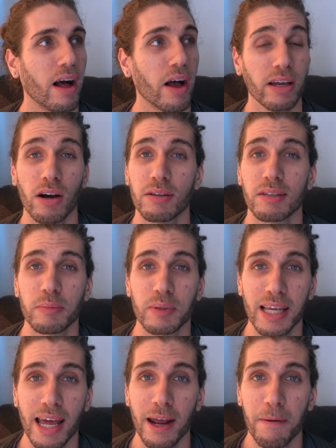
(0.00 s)
I can't seem
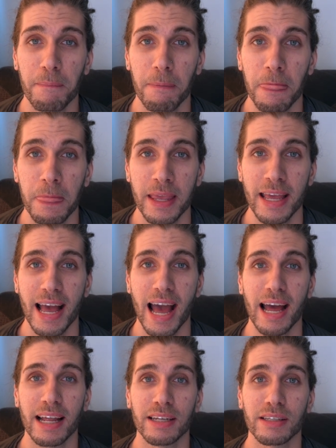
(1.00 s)
to get it,
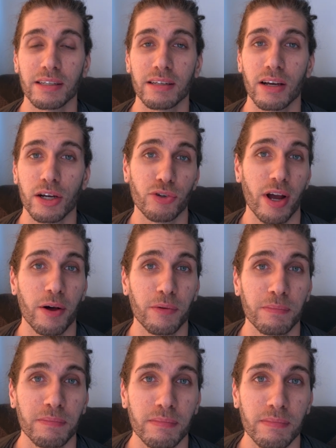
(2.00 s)
and I drown.